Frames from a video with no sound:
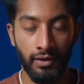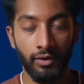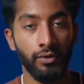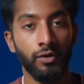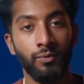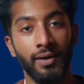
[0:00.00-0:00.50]

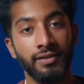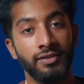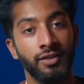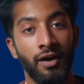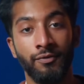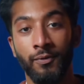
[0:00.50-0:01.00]
You'll learn why
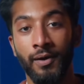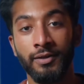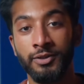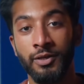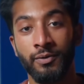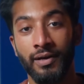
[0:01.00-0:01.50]
software
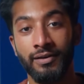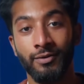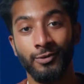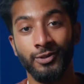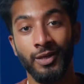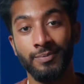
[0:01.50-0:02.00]
engineering
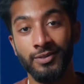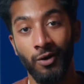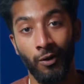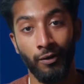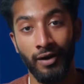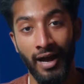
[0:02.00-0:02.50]
internships
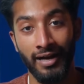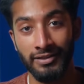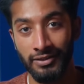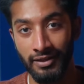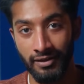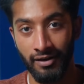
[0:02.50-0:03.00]
aren't
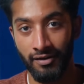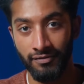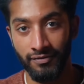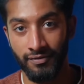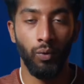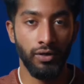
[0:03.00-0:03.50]
actually
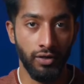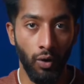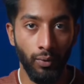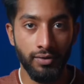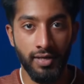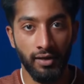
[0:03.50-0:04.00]
enough, what no
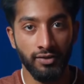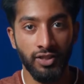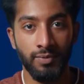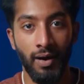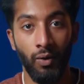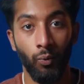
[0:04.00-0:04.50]
one tells
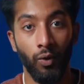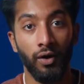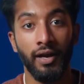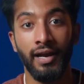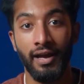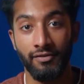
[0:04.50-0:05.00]
you about
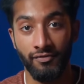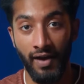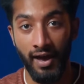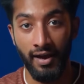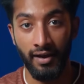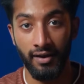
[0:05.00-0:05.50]
working at
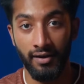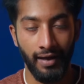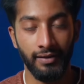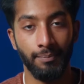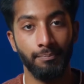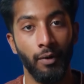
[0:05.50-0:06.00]
FAANG,
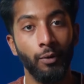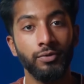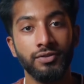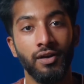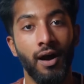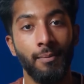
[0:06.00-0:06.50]
and the
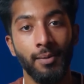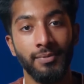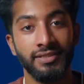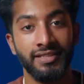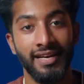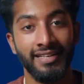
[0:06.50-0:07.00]
most common
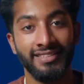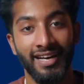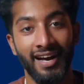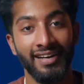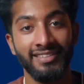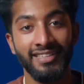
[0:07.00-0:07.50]
mistakes
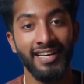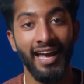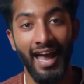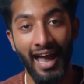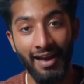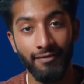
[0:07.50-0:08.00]
I see
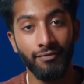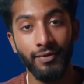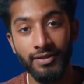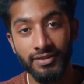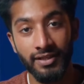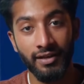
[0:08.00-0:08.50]

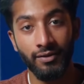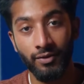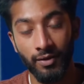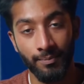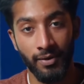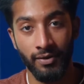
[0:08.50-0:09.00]
every single
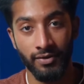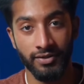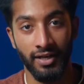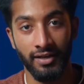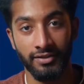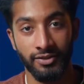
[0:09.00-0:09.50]
computer
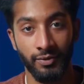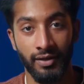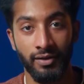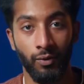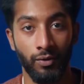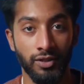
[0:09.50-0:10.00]
science
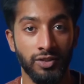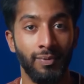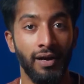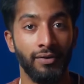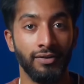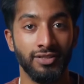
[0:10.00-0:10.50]
student or
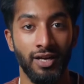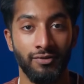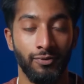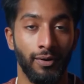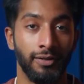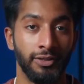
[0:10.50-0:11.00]
aspiring
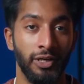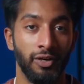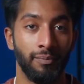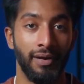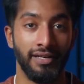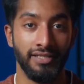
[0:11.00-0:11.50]
software
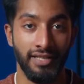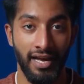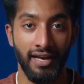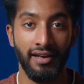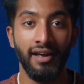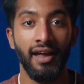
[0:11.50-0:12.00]
engineer make
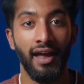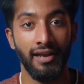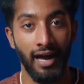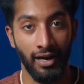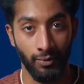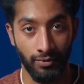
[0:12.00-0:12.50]
today
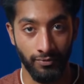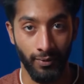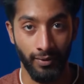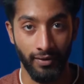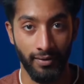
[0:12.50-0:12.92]
and how to avoid